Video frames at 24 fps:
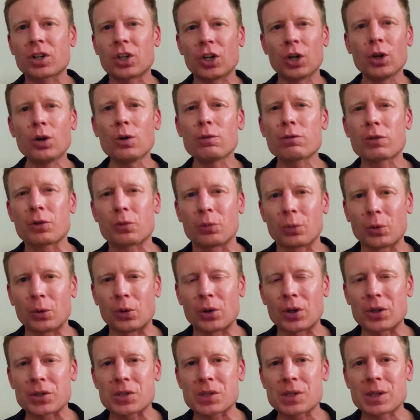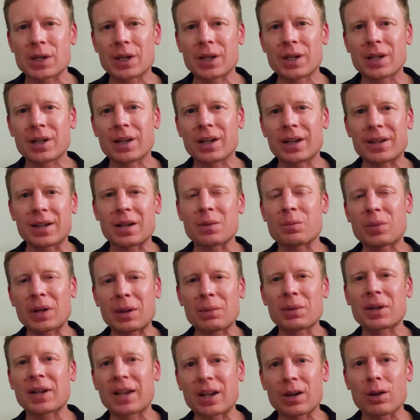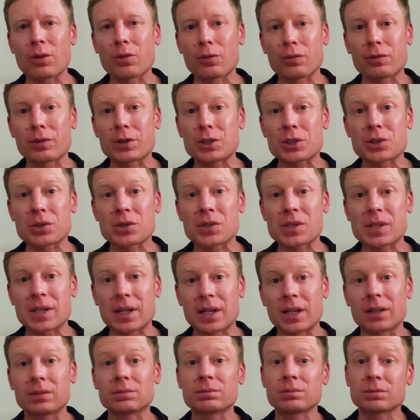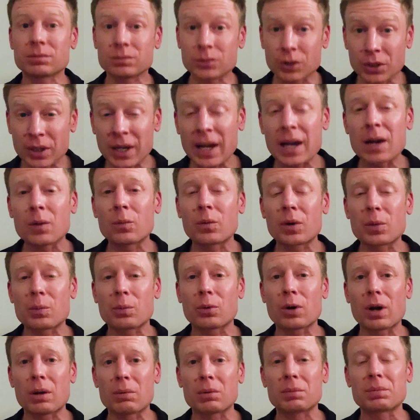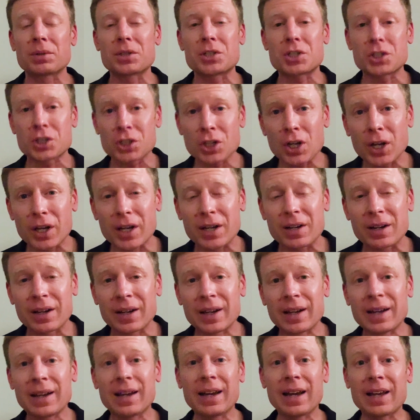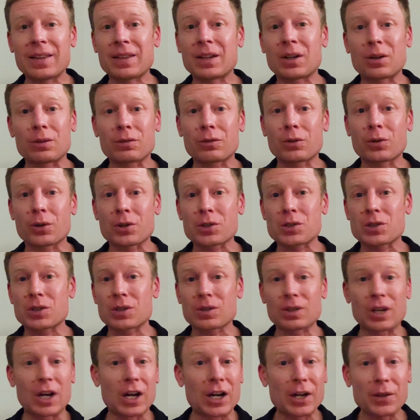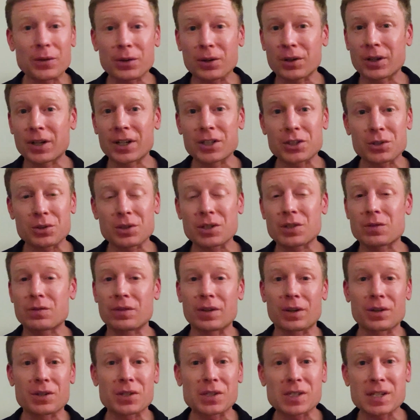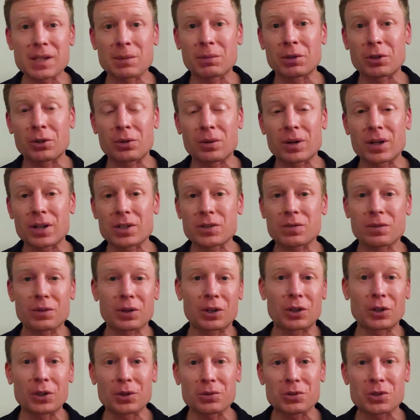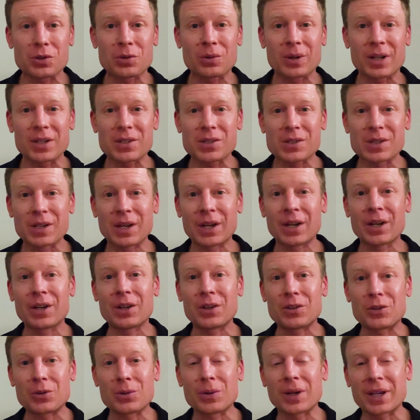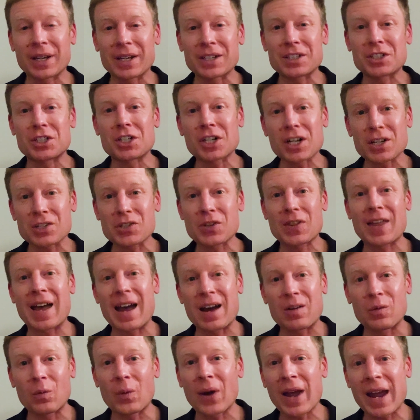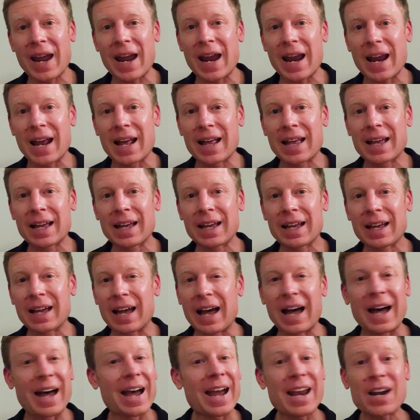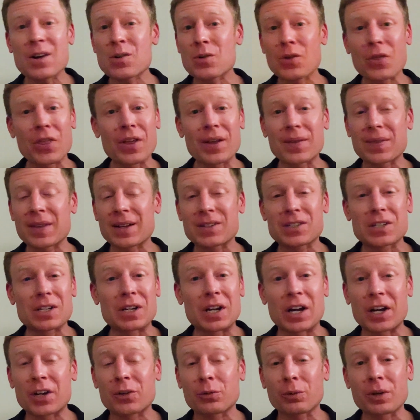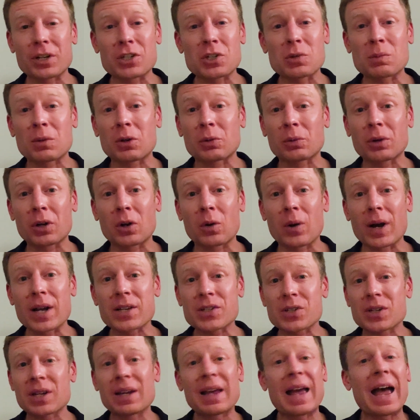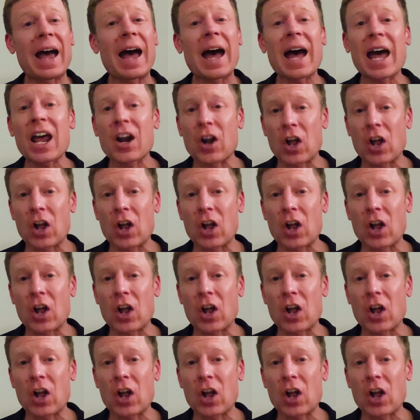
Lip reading: COVID rules. And yet public health officials saying, well, yeah, we probably should. And then of course, other countries very similar to ours, very close to us, doing it just that way. I don't think that's an unreasonable request at